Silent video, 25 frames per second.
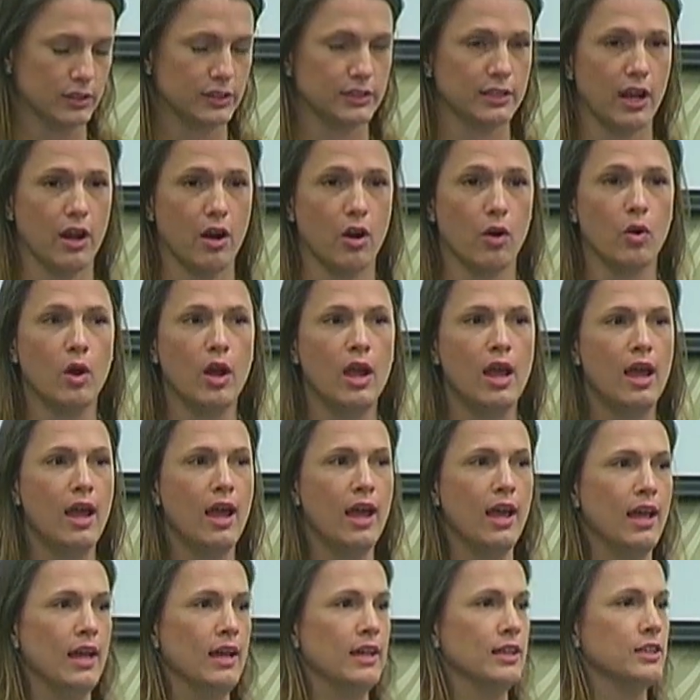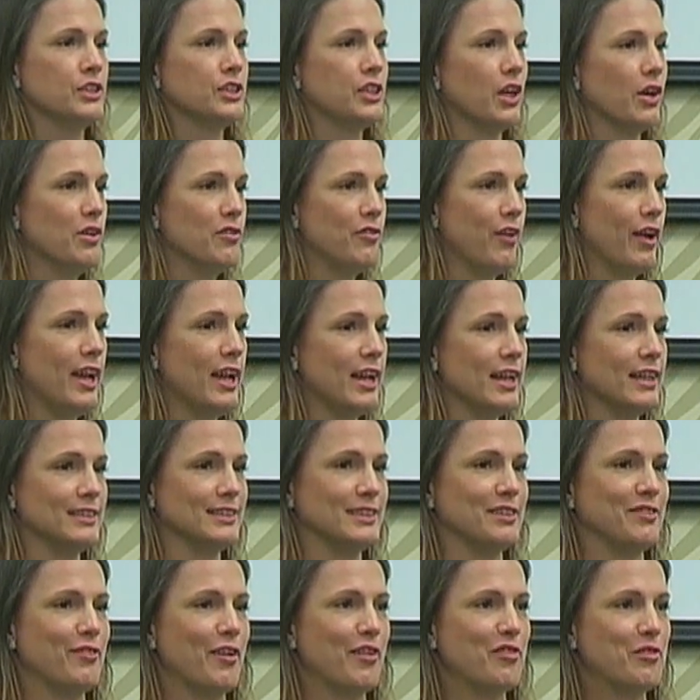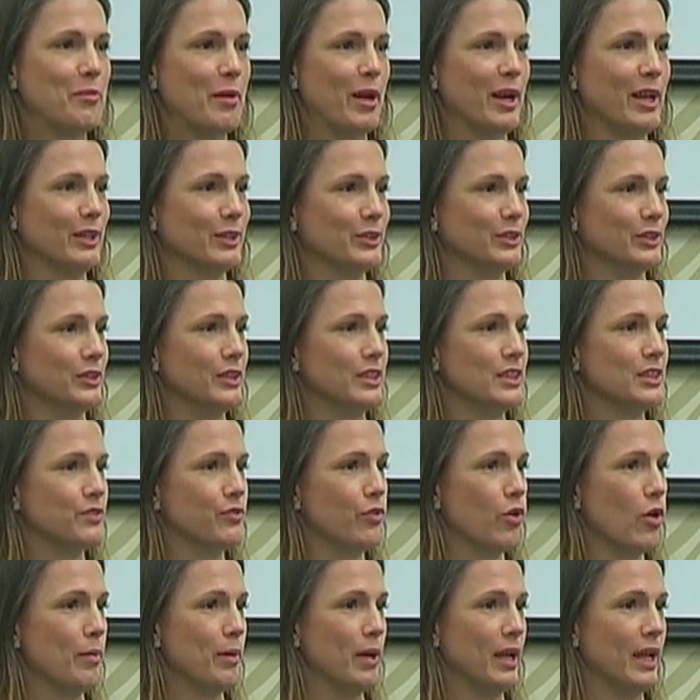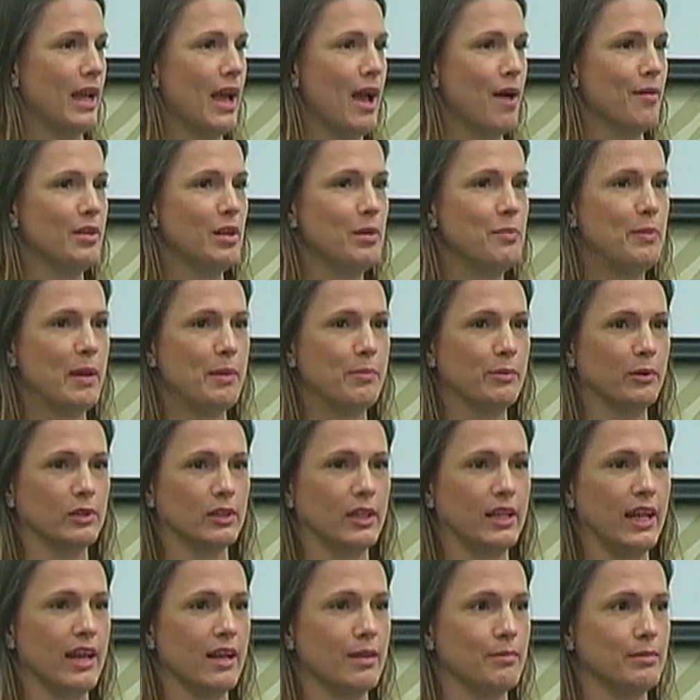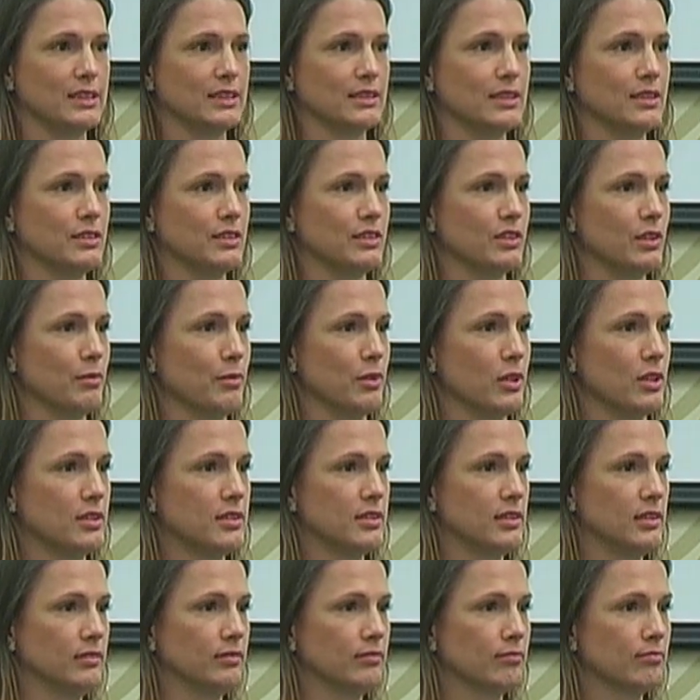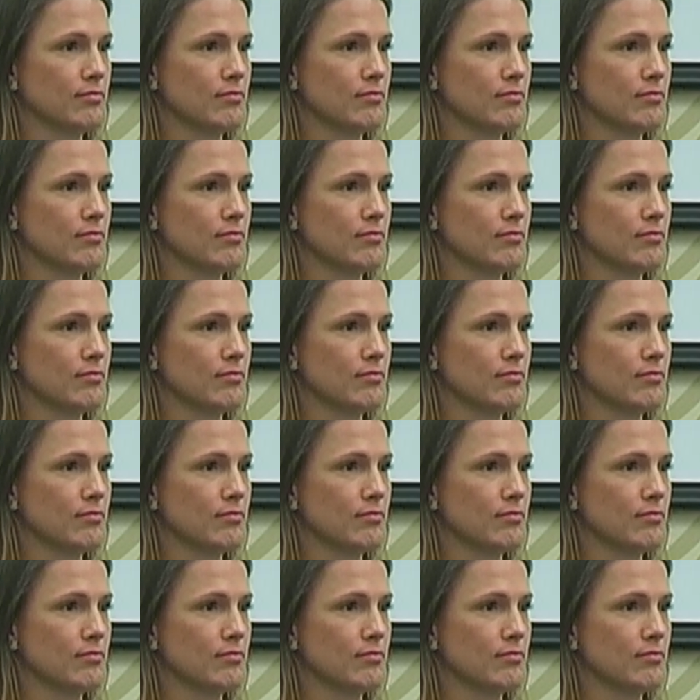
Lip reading: So show of hands, if everybody will do this for me. How many people are cannabis consumers?